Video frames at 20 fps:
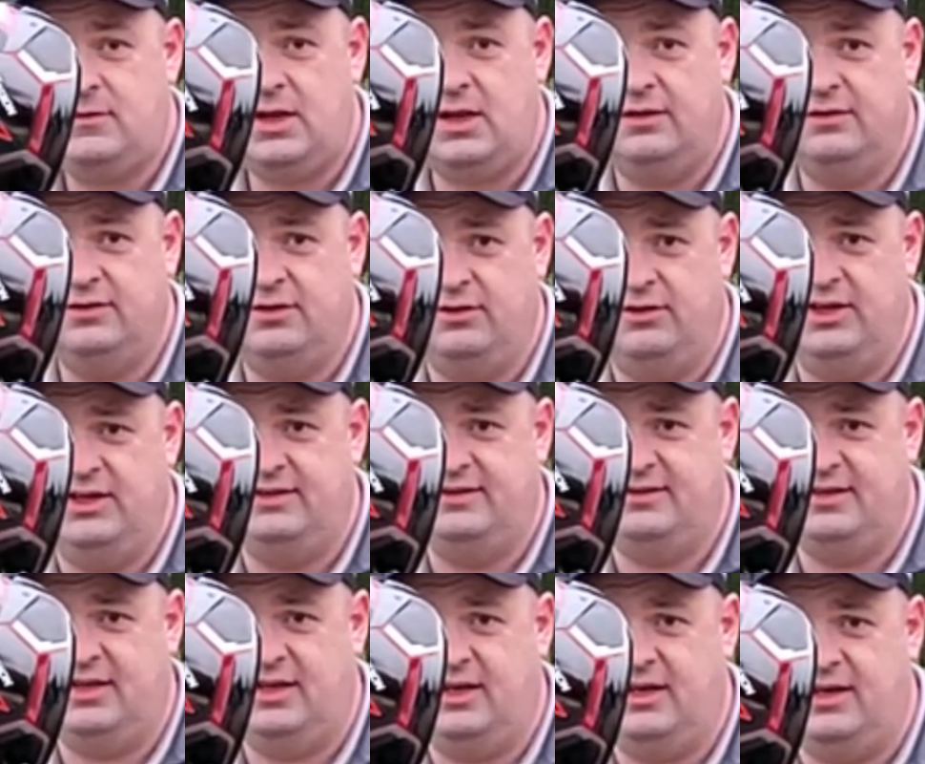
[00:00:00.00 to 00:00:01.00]
So this
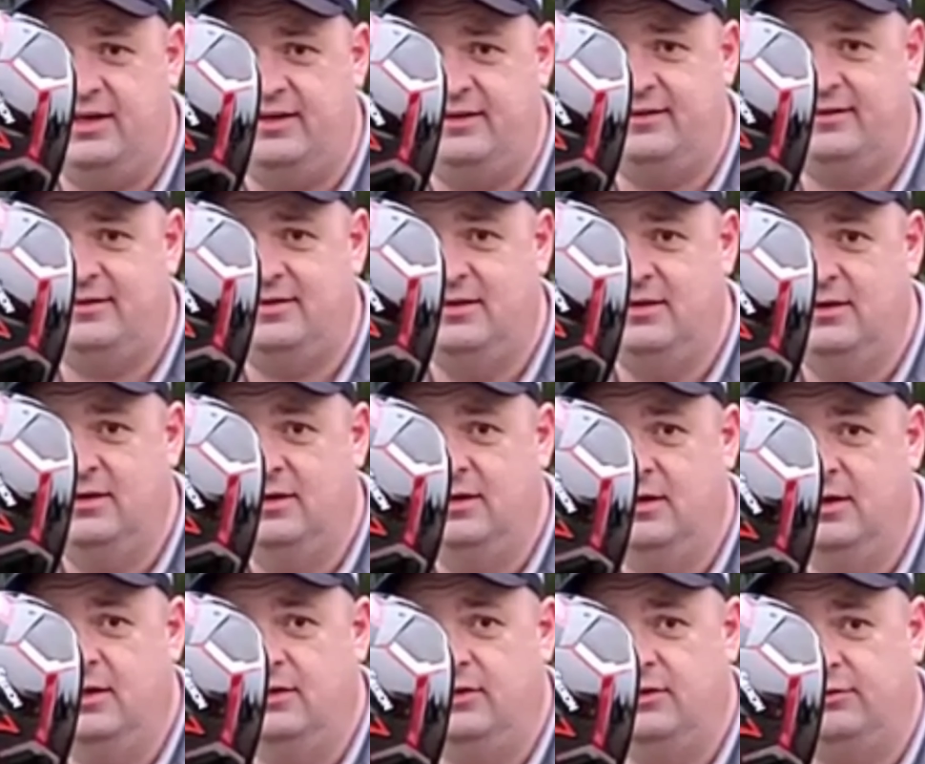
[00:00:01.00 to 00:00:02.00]
is
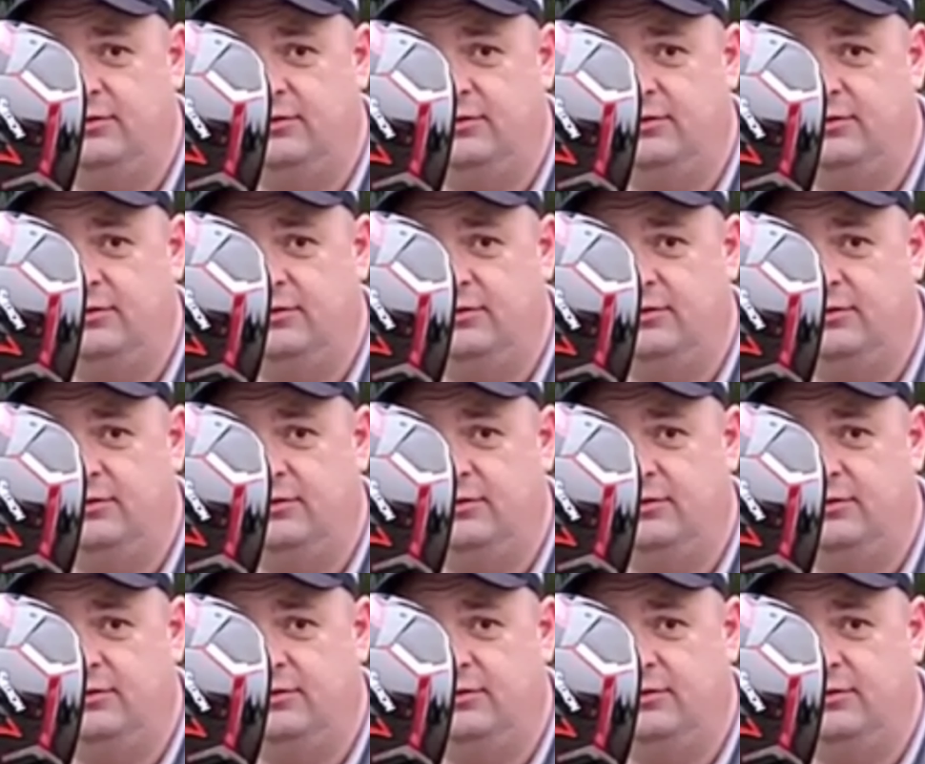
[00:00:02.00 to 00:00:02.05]
the